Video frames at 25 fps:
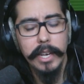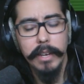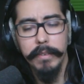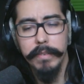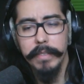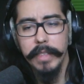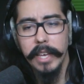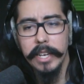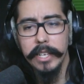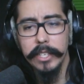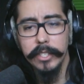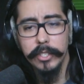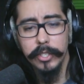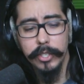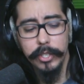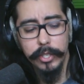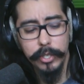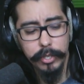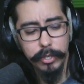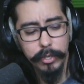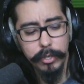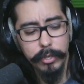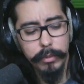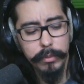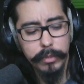And if that is
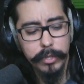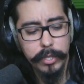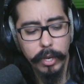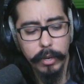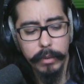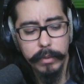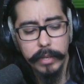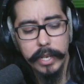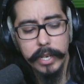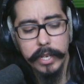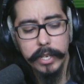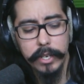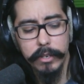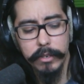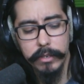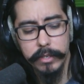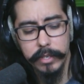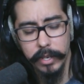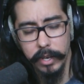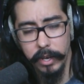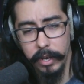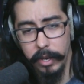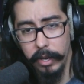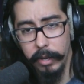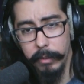you donating your
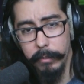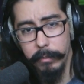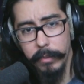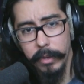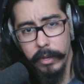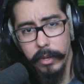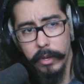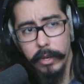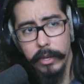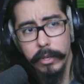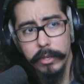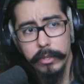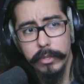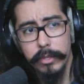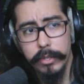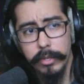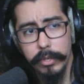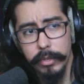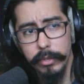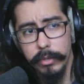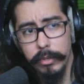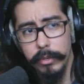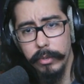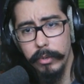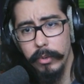time
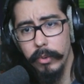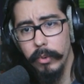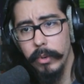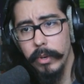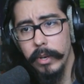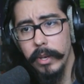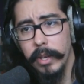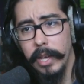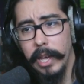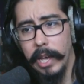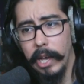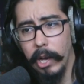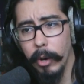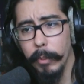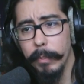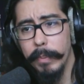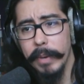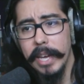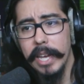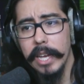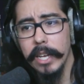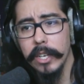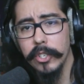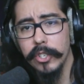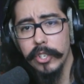to
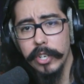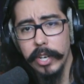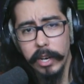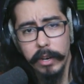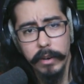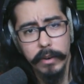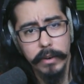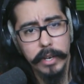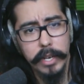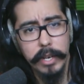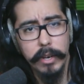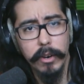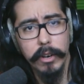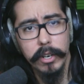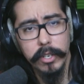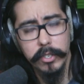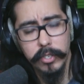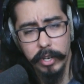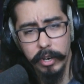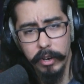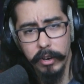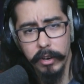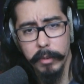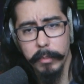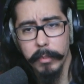help a charity or a
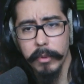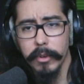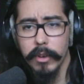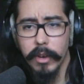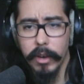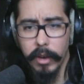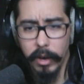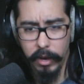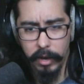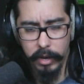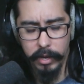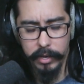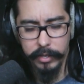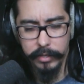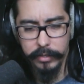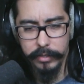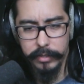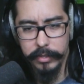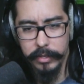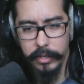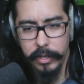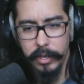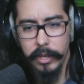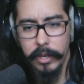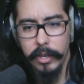charitable
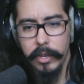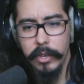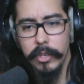cause,